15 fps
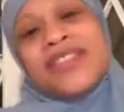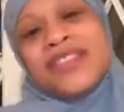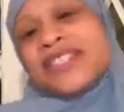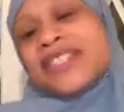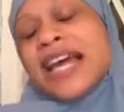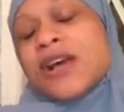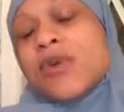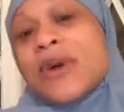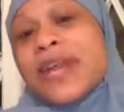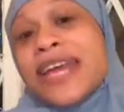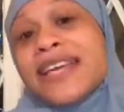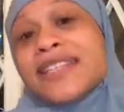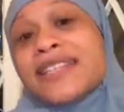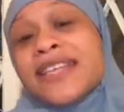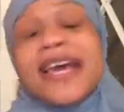The second one
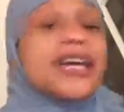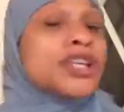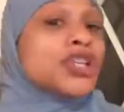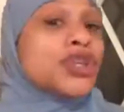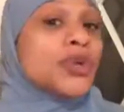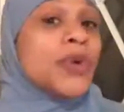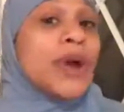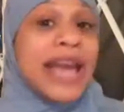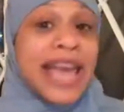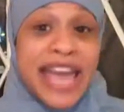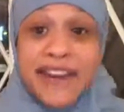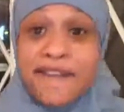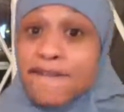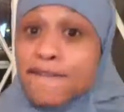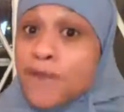is to
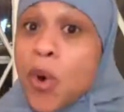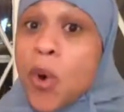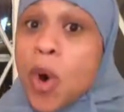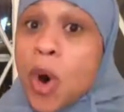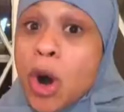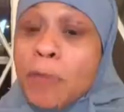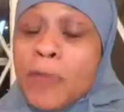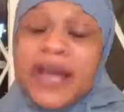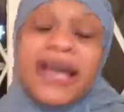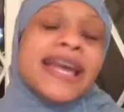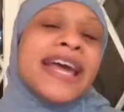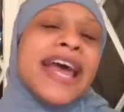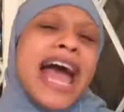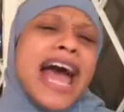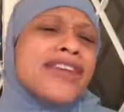inform.
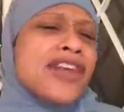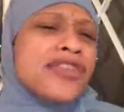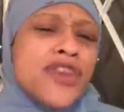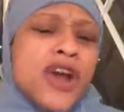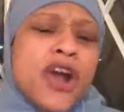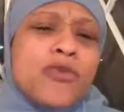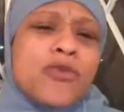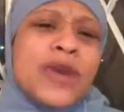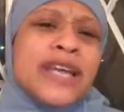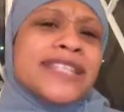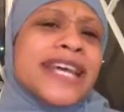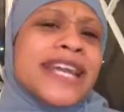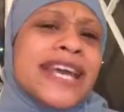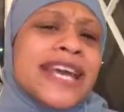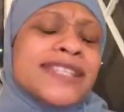And the third
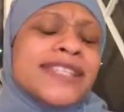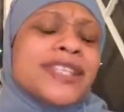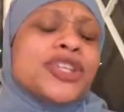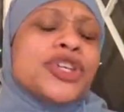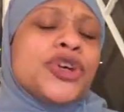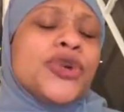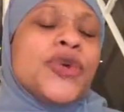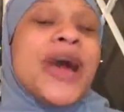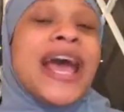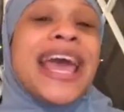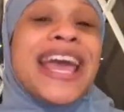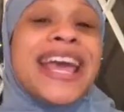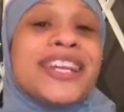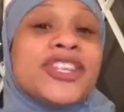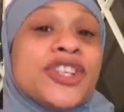reason is to
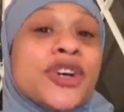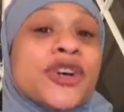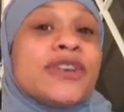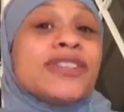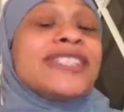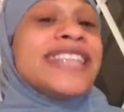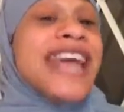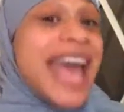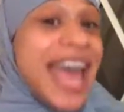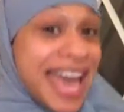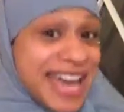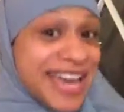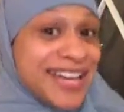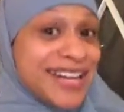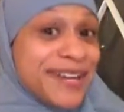
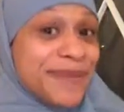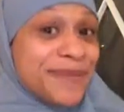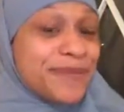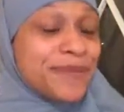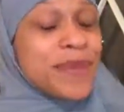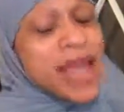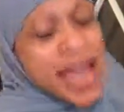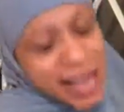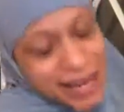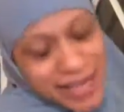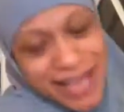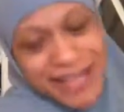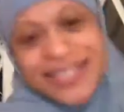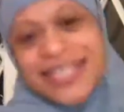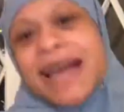entertain. And
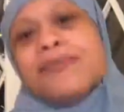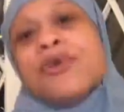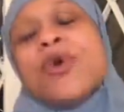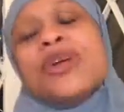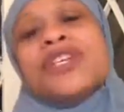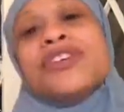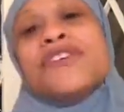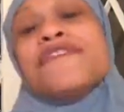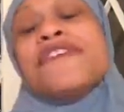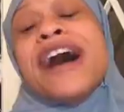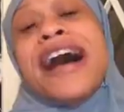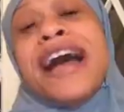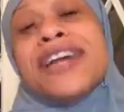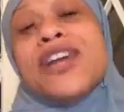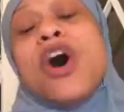yes, I'm going to
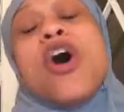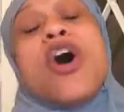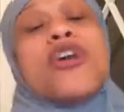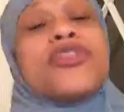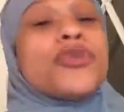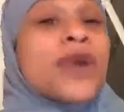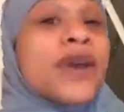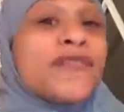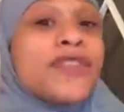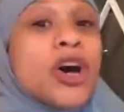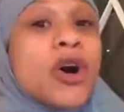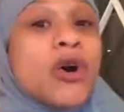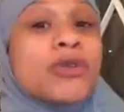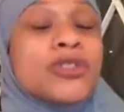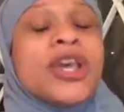define all three of
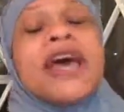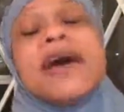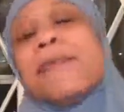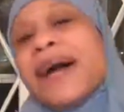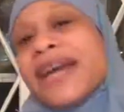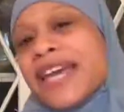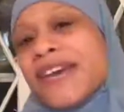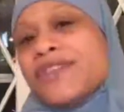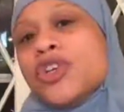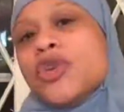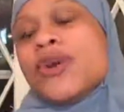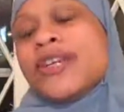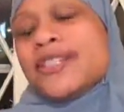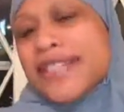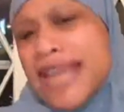those by giving
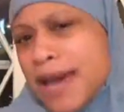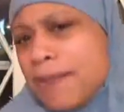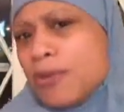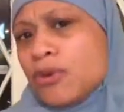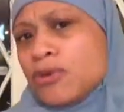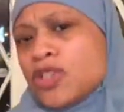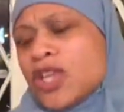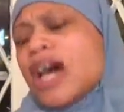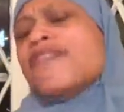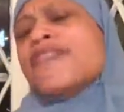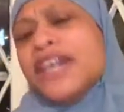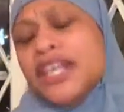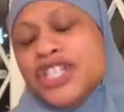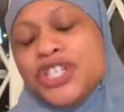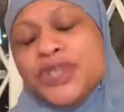you examples of
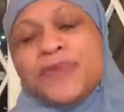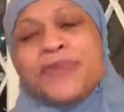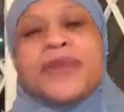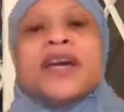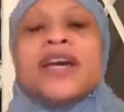each.